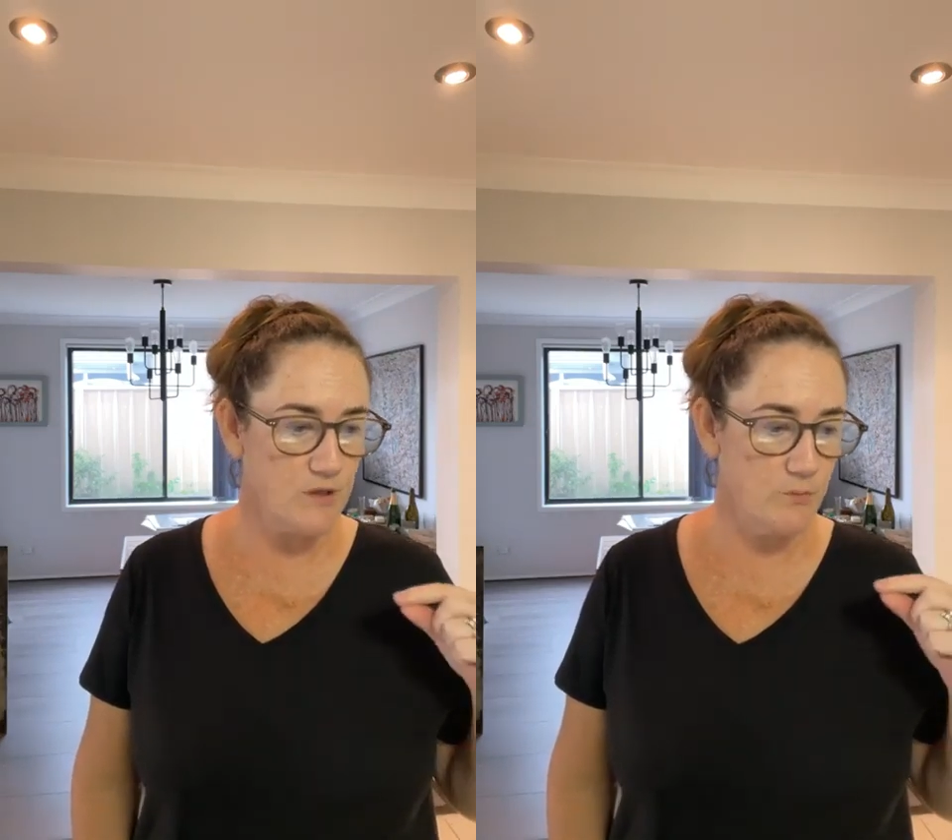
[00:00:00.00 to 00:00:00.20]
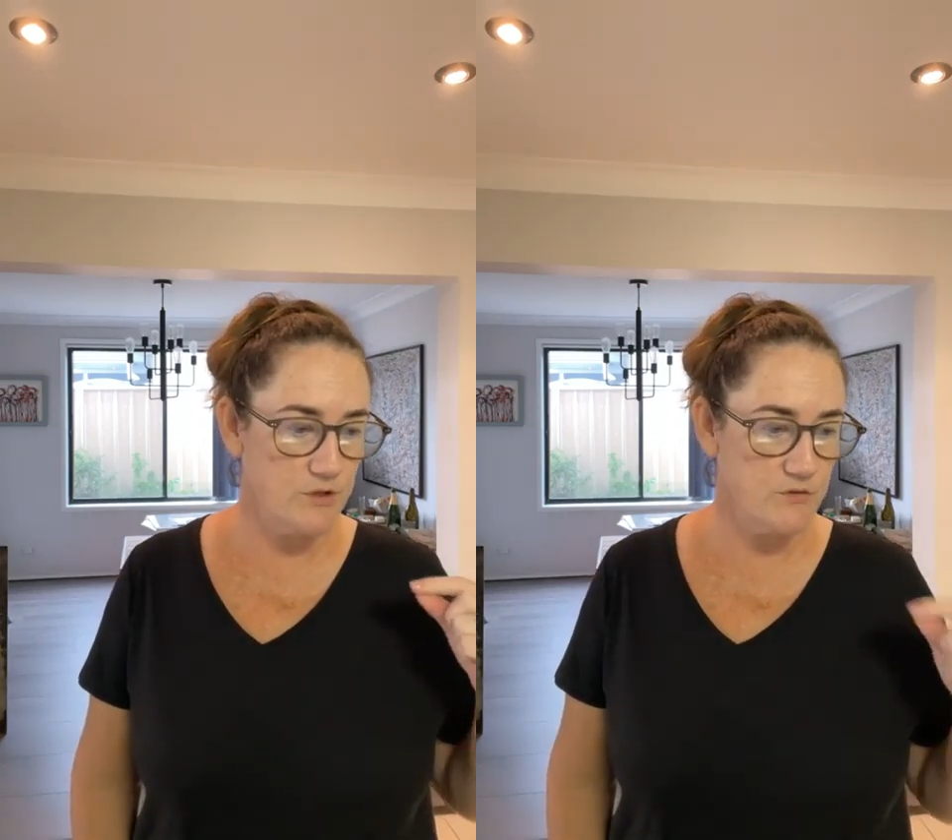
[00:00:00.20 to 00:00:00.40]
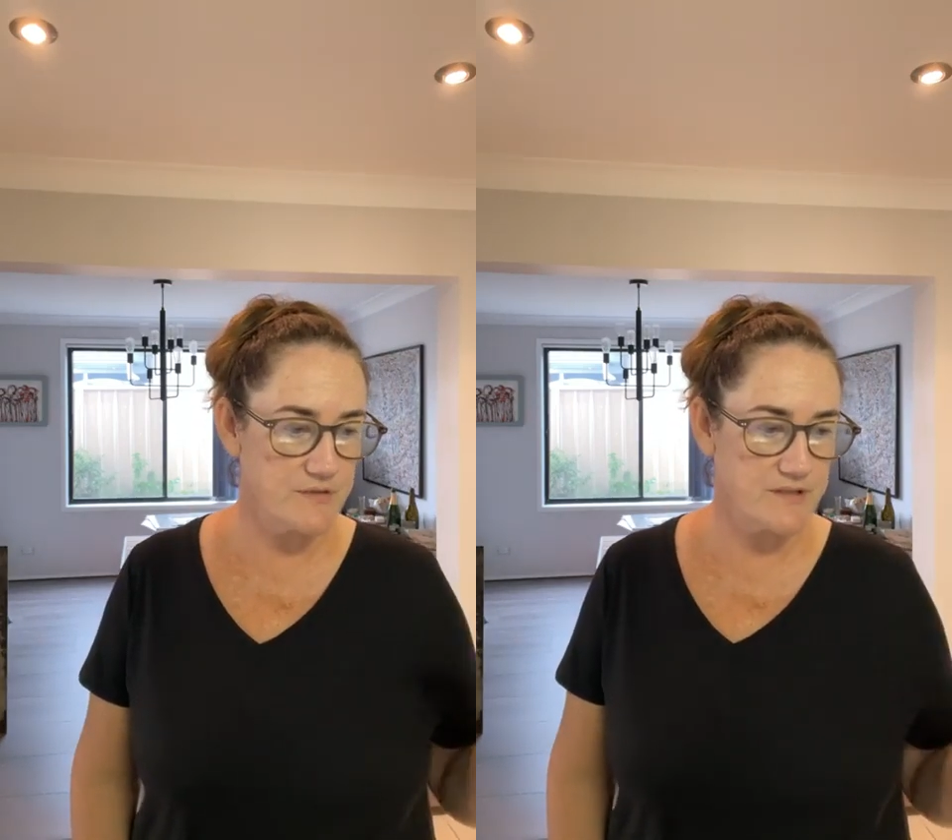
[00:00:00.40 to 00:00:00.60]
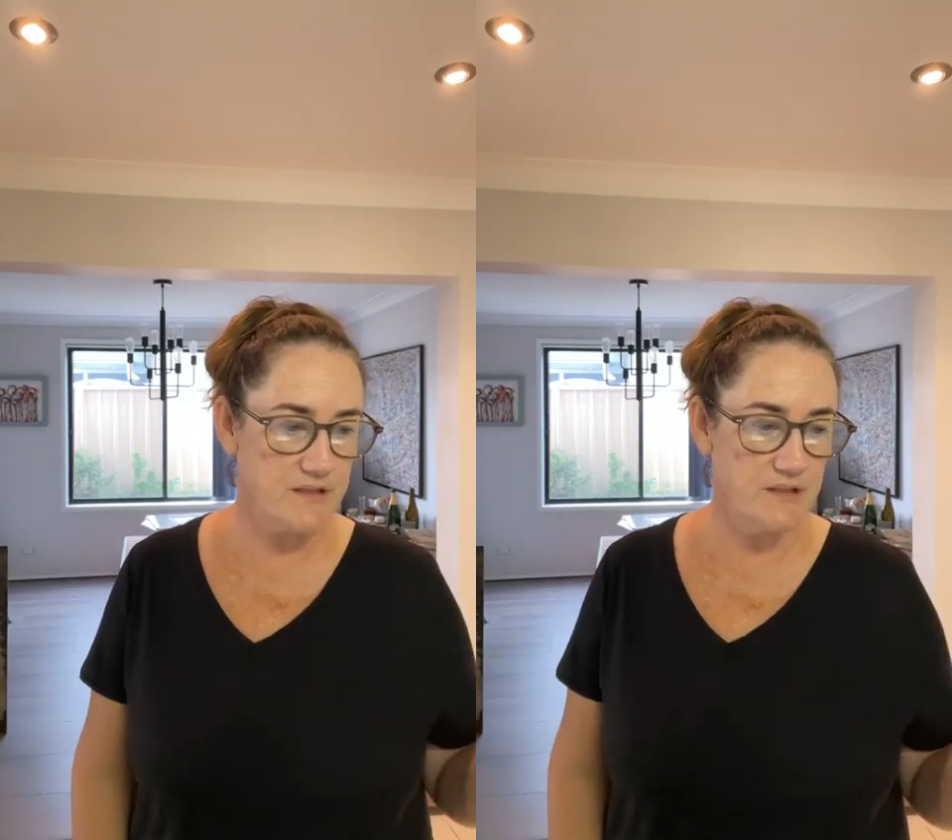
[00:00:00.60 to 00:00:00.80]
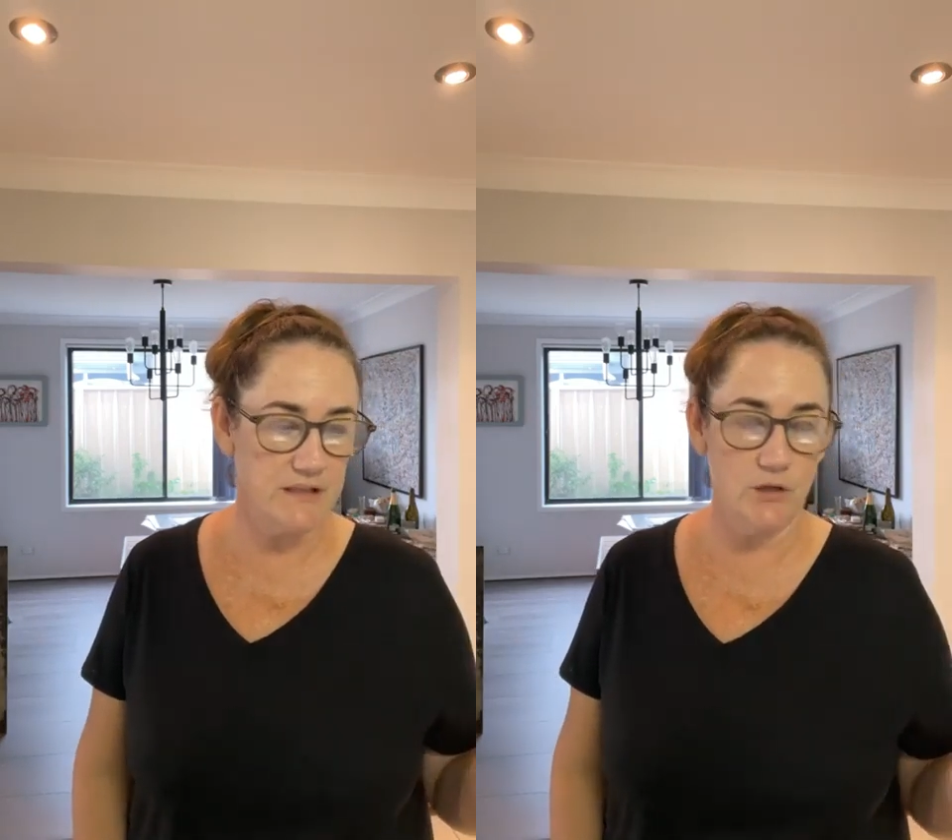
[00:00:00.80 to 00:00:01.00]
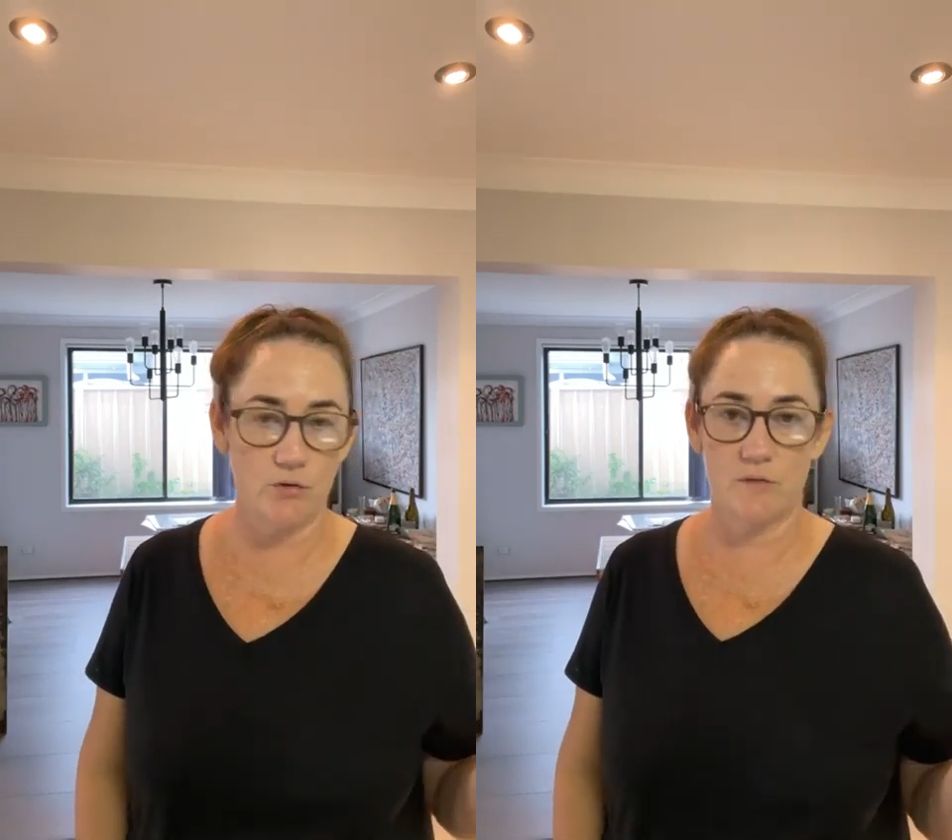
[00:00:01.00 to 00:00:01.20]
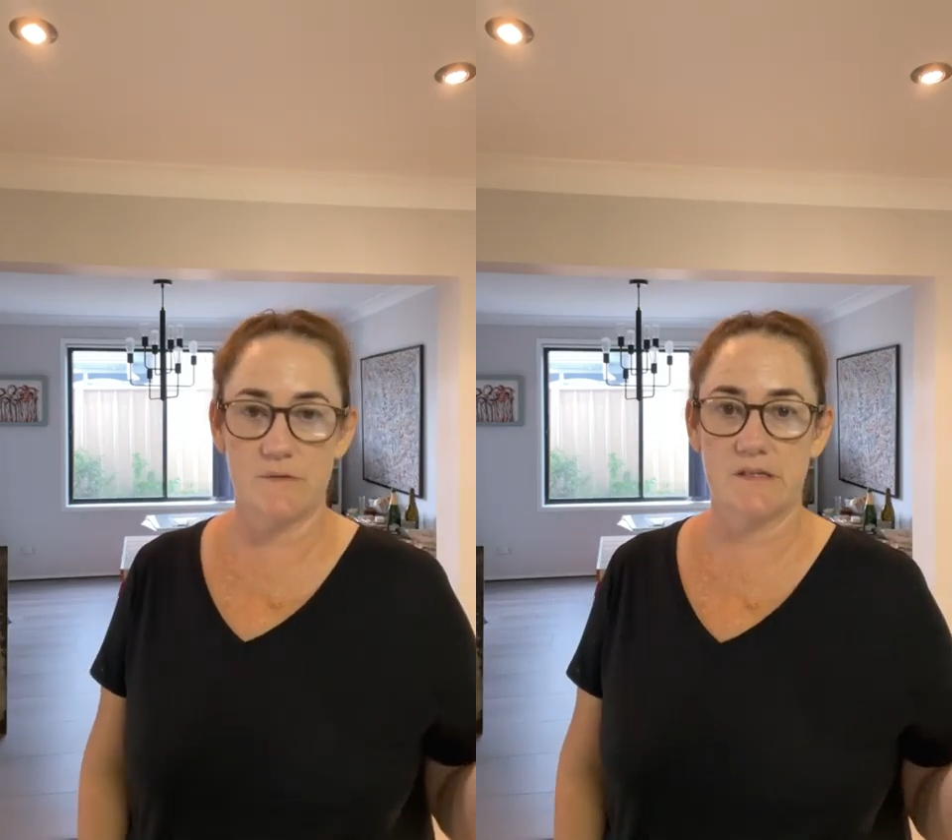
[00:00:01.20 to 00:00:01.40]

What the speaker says: which you'll see the link groups